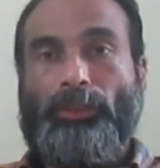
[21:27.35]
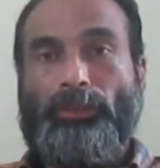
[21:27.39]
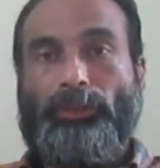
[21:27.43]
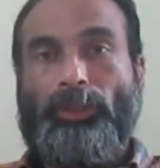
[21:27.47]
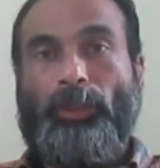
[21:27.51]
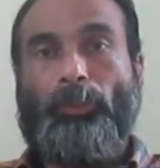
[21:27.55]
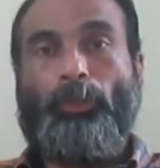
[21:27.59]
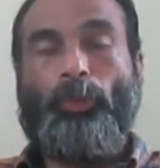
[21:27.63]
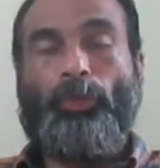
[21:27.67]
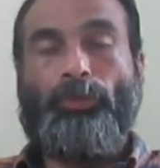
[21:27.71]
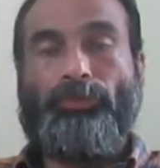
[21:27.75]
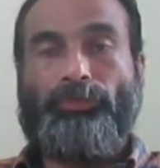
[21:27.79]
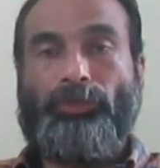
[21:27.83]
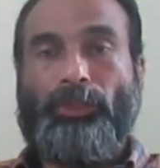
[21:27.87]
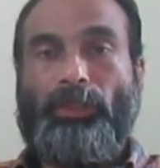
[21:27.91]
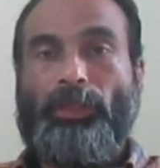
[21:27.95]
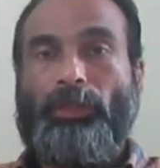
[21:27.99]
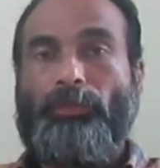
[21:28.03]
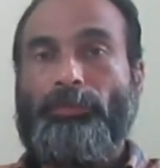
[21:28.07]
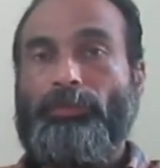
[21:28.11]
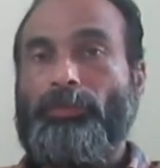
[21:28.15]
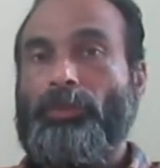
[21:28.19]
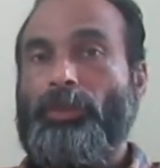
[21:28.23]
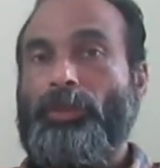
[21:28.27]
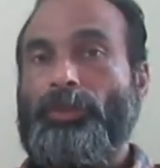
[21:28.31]
some of the
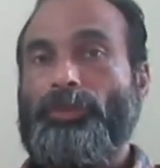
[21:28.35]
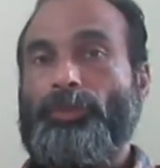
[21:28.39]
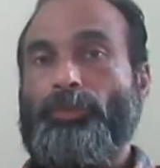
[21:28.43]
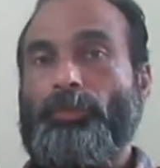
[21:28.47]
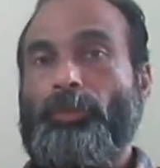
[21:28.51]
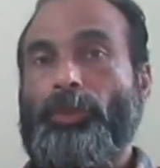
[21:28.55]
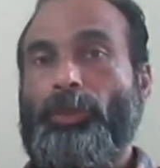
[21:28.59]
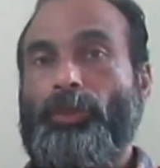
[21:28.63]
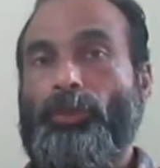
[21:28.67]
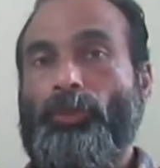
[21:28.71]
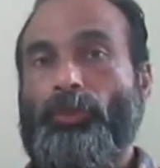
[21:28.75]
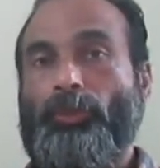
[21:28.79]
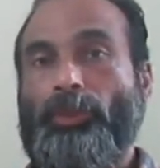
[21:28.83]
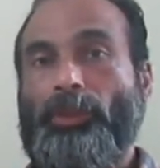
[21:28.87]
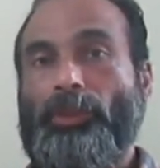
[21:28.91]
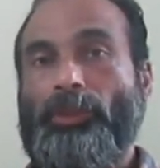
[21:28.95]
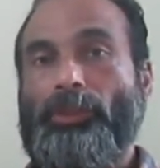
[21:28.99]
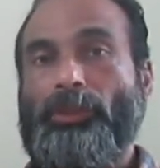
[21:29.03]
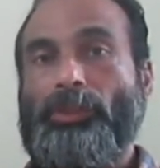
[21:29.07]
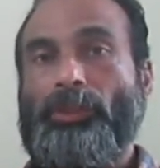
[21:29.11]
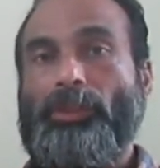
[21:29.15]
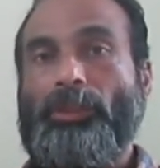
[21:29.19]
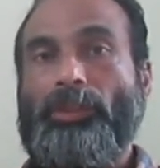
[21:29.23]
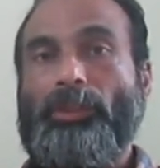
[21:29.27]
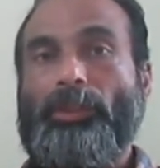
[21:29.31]
difference
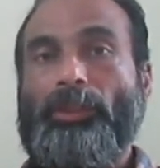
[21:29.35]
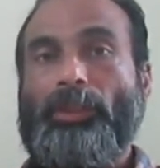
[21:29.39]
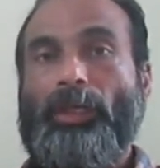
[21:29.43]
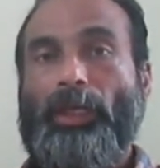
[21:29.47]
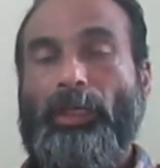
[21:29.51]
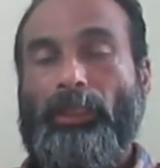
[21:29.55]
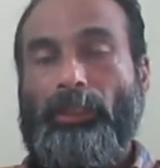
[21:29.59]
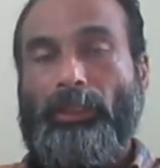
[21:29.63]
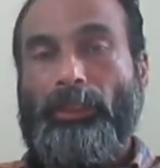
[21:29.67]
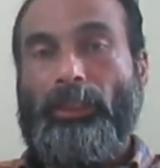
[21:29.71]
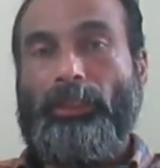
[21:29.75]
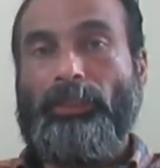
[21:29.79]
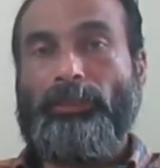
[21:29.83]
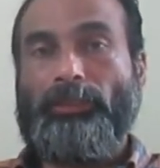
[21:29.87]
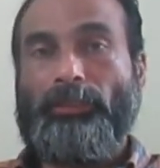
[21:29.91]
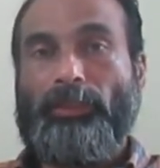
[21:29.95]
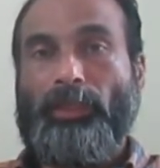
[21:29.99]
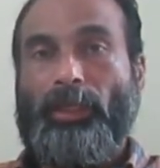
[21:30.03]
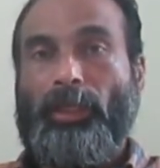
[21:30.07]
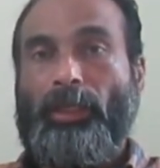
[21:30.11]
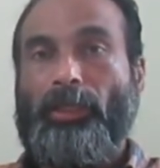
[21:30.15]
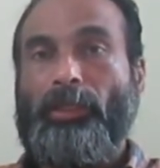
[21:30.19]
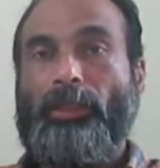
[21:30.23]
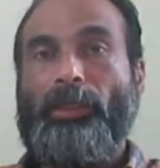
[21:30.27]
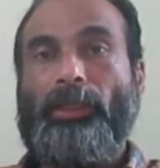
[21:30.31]
between the arrays
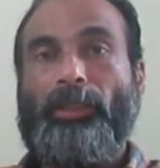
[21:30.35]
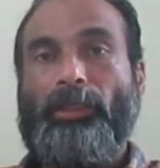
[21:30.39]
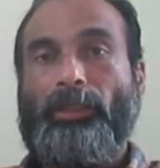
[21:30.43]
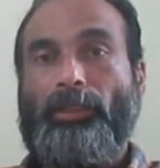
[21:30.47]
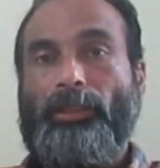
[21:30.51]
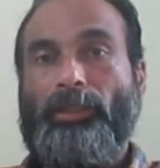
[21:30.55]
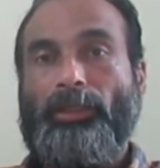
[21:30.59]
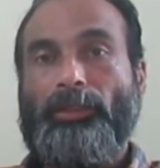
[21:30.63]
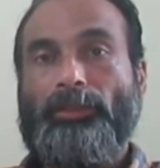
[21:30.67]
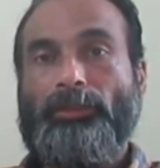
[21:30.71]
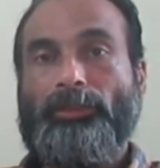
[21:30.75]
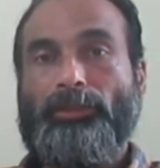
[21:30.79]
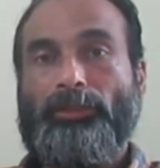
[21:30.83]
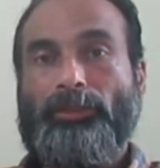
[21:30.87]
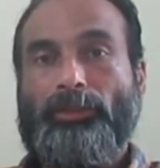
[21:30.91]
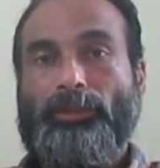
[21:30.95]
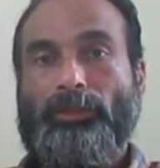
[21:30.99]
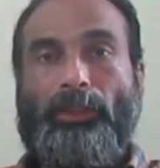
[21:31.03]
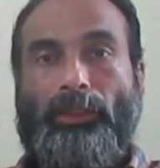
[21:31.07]
and linked list.